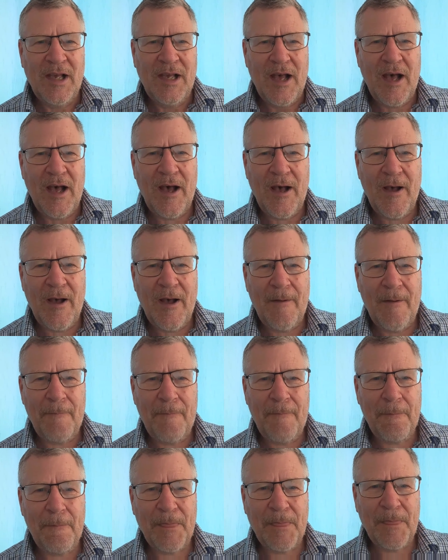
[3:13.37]

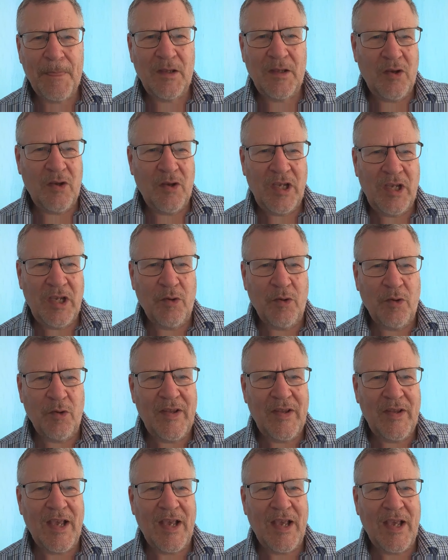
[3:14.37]

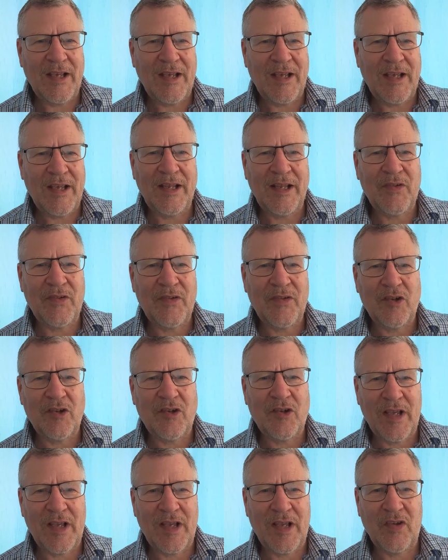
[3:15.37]
It is a
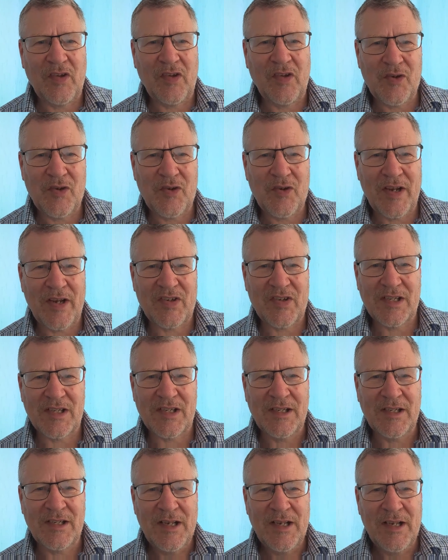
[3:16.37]
tricky situation.
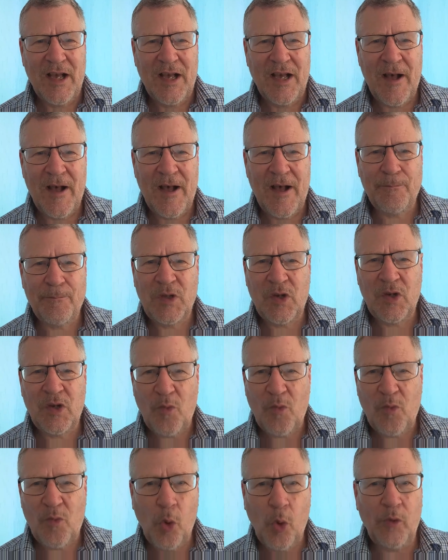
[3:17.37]

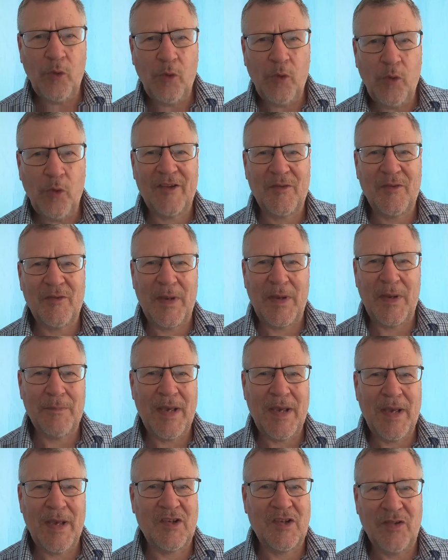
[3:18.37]
All this has been
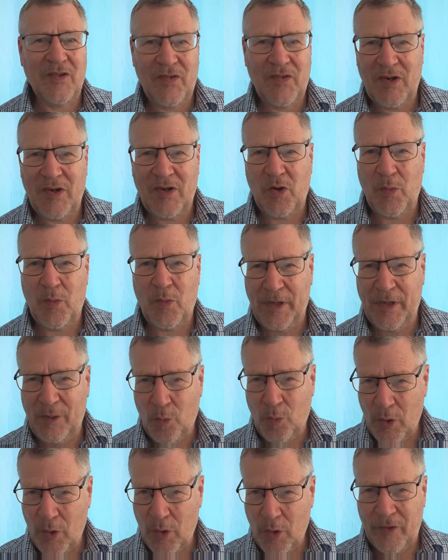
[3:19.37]
made considerably
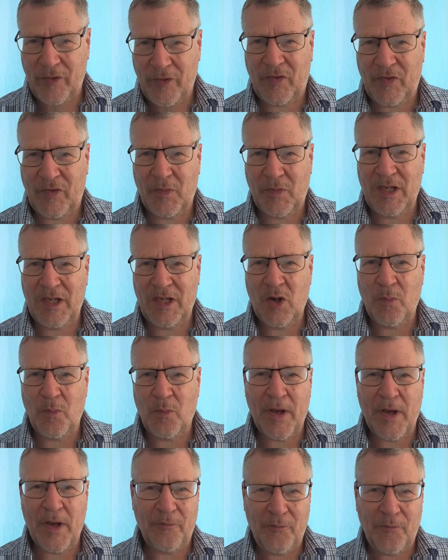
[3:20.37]
worse,
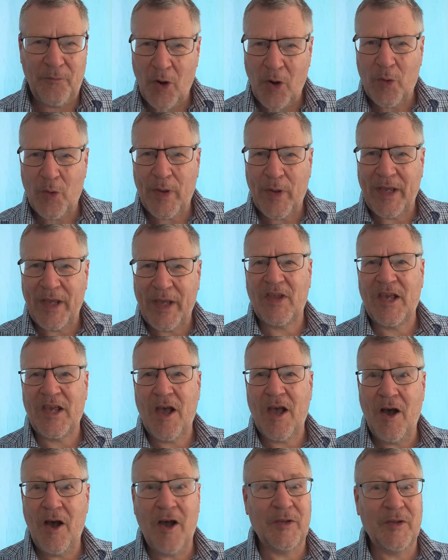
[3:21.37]
by following the
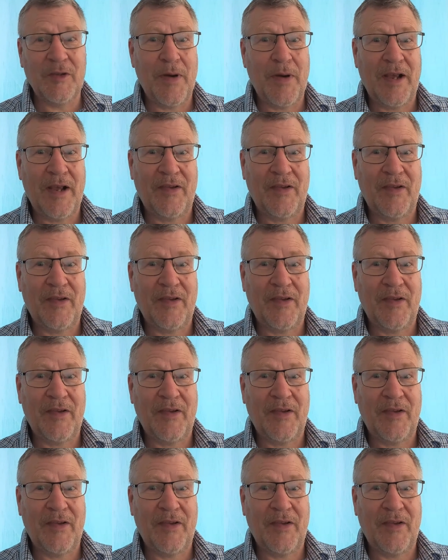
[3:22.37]
hard